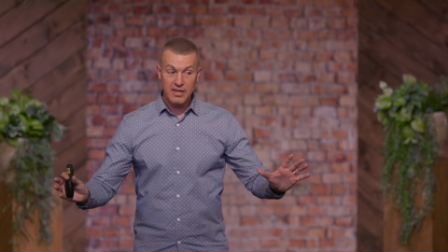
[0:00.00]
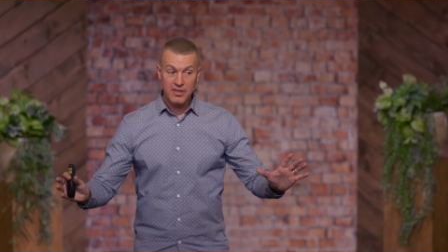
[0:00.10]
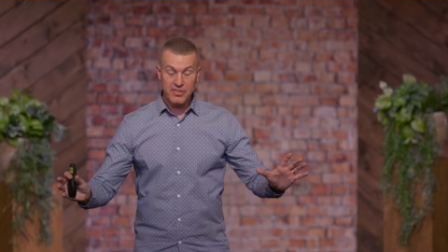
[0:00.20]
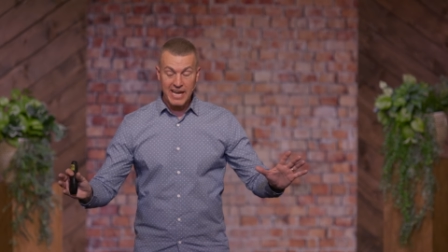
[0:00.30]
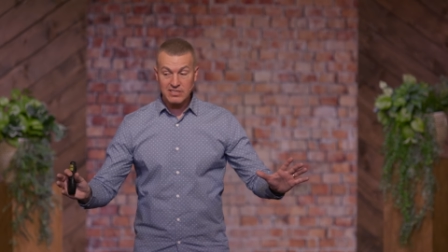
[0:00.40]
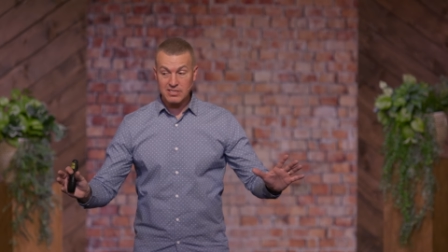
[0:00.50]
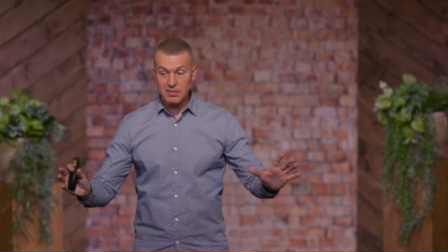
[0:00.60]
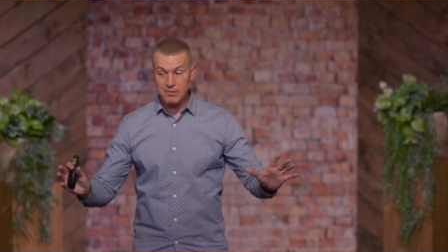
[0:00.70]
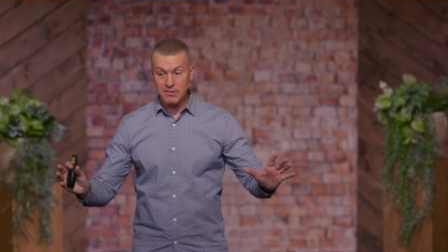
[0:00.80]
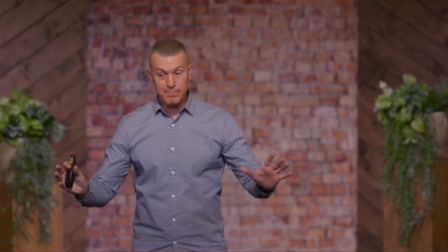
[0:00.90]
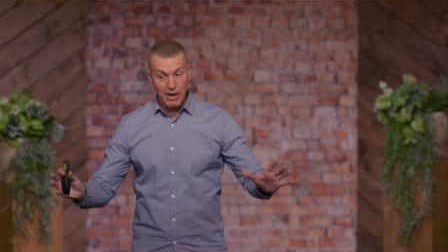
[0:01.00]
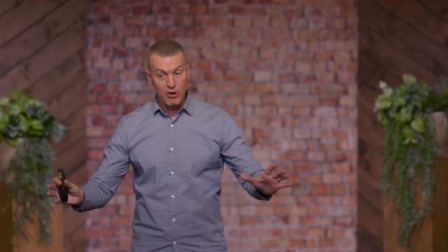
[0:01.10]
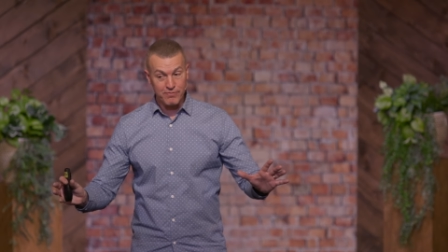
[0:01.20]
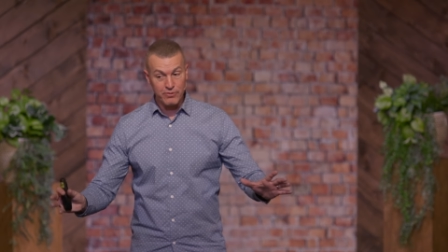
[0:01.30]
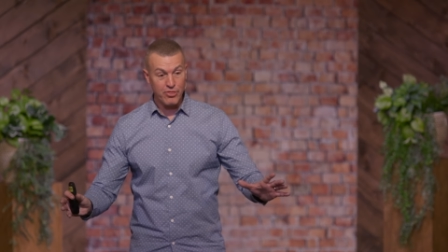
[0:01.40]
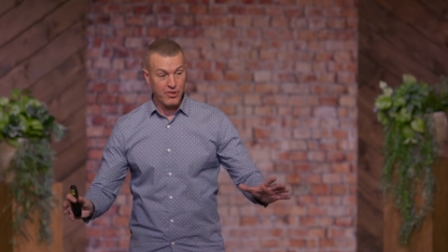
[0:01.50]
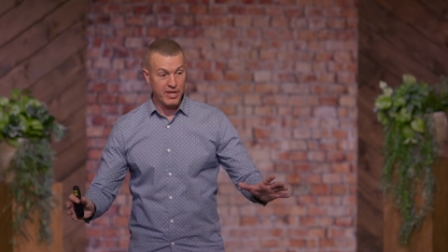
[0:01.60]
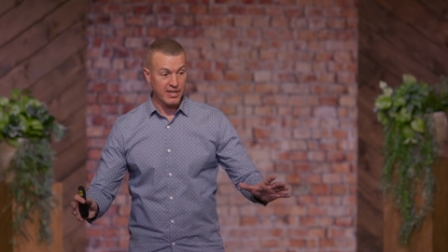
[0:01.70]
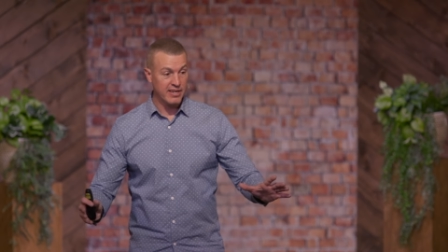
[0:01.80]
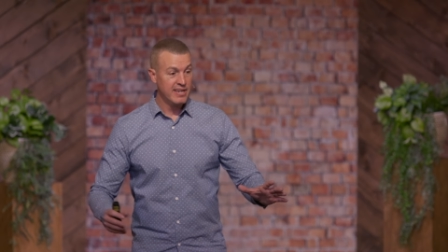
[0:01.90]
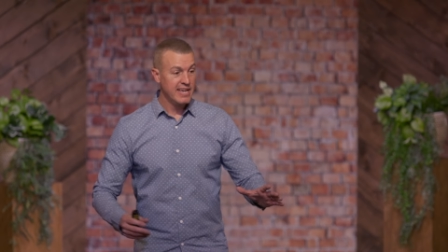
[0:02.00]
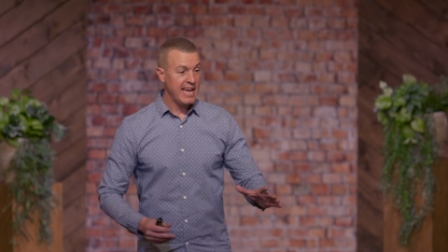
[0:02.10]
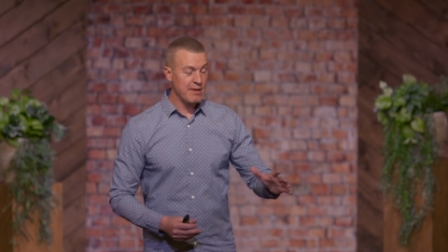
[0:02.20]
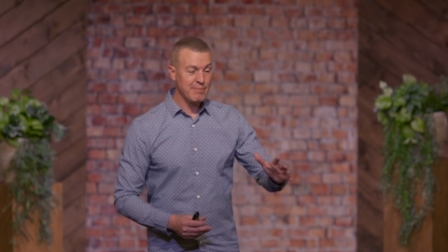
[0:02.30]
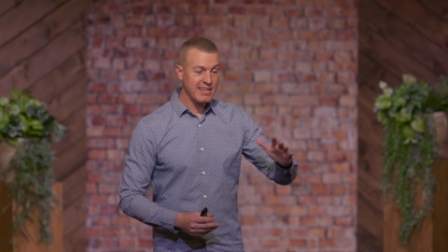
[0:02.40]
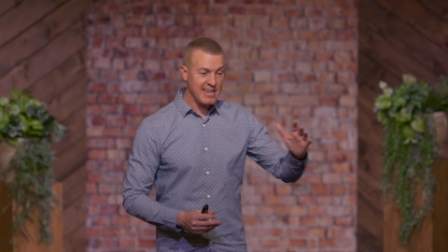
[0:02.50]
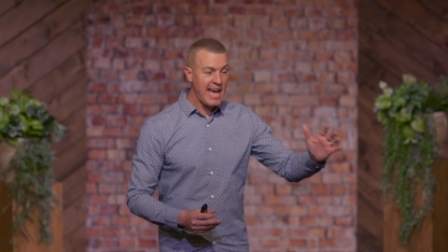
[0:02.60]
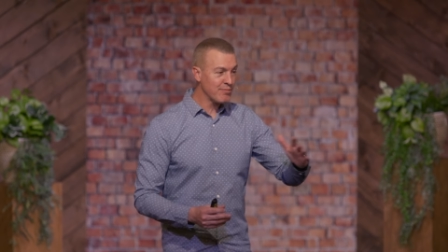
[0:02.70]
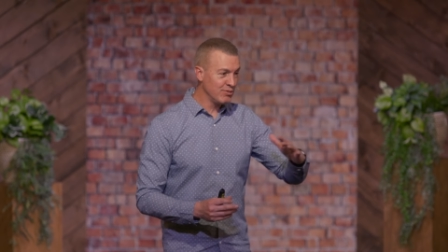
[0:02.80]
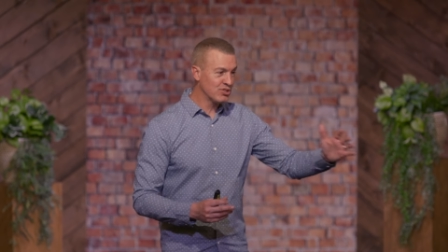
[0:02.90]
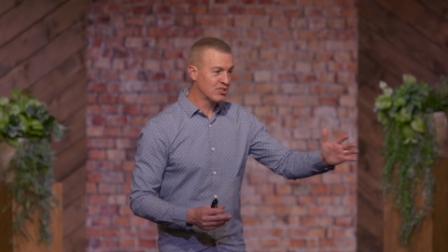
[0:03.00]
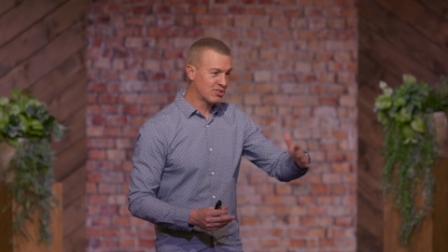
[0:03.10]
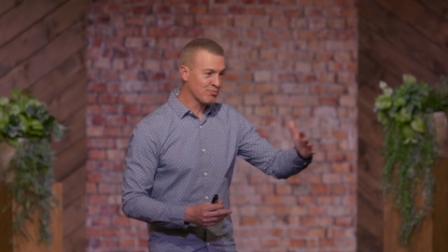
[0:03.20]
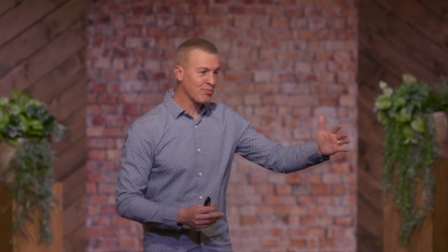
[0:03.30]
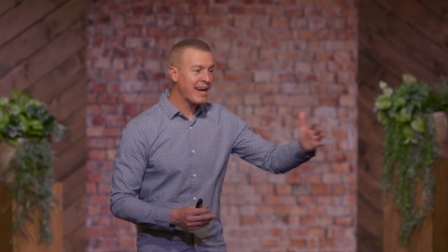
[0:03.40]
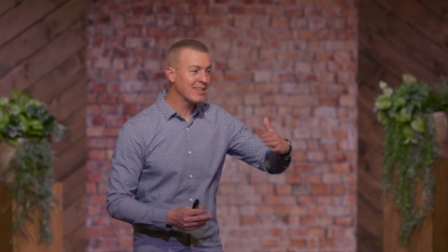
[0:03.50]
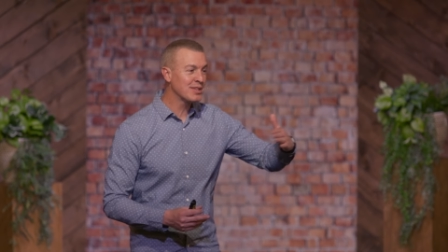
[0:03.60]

that's a powerful thing. And my dad was right at the